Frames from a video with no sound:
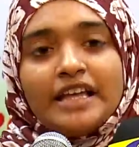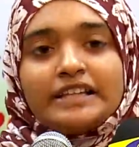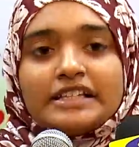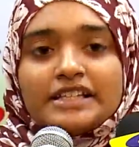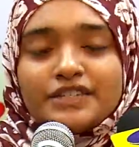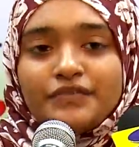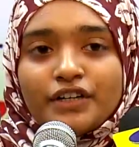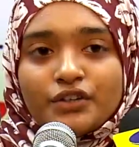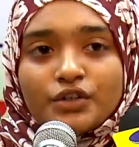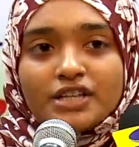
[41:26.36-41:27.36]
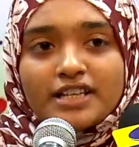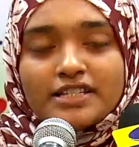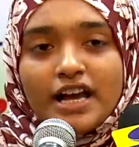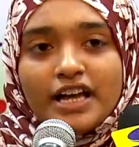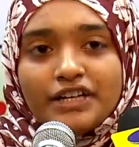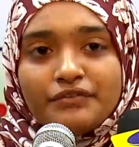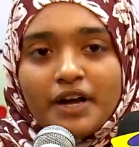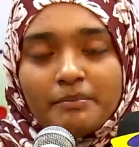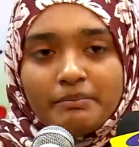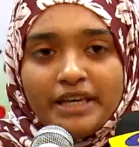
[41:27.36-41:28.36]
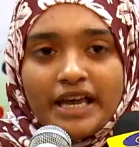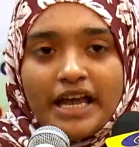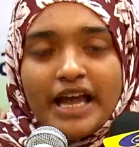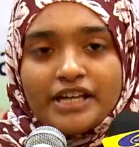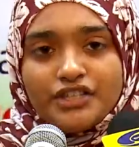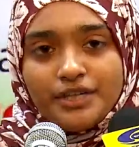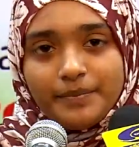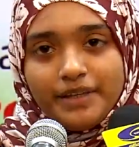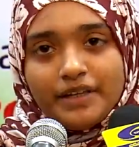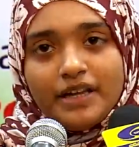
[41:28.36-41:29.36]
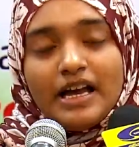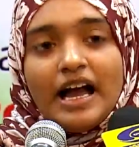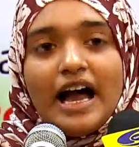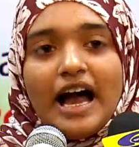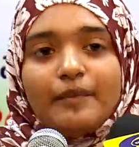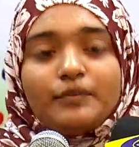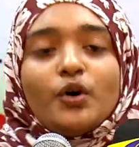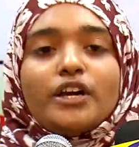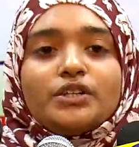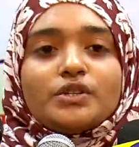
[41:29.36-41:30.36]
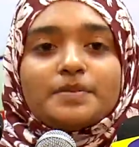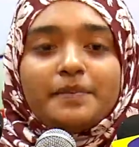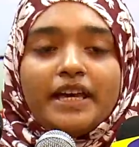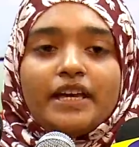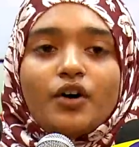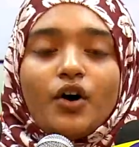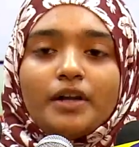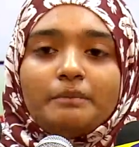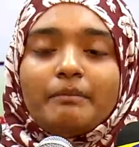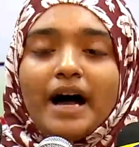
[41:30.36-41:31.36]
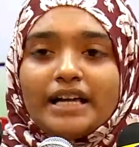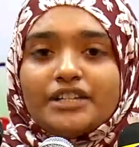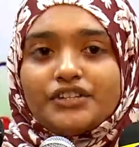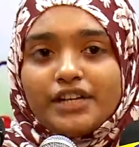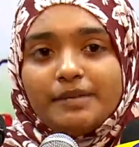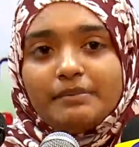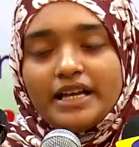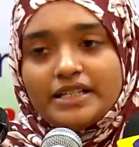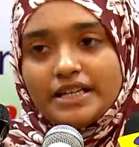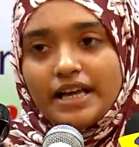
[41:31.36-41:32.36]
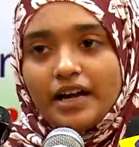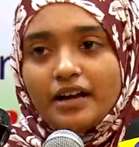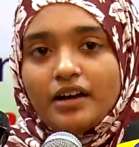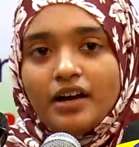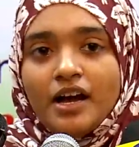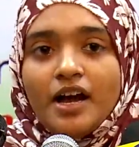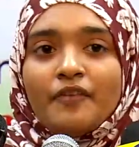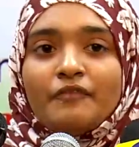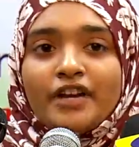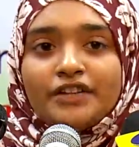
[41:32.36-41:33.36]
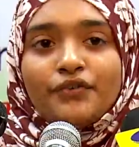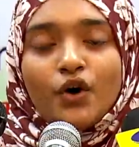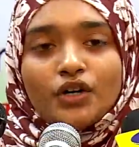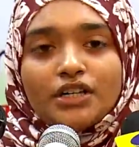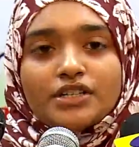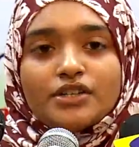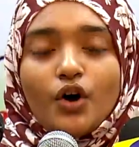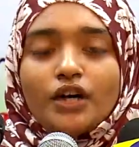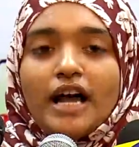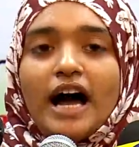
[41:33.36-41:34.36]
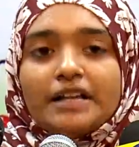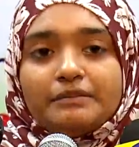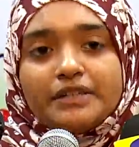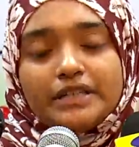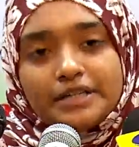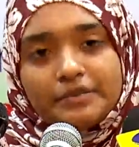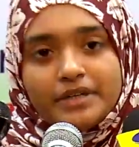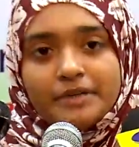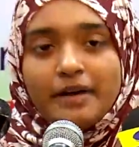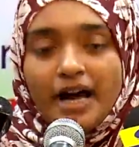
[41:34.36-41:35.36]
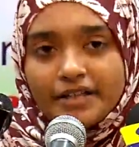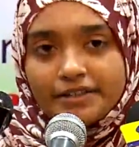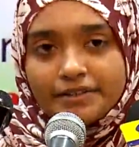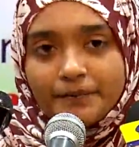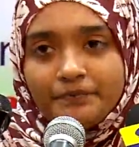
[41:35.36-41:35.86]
This is Firdos Ansari from BAHEP. I'm going to speak on my dream India with focus on Atmanirbhar Bharat.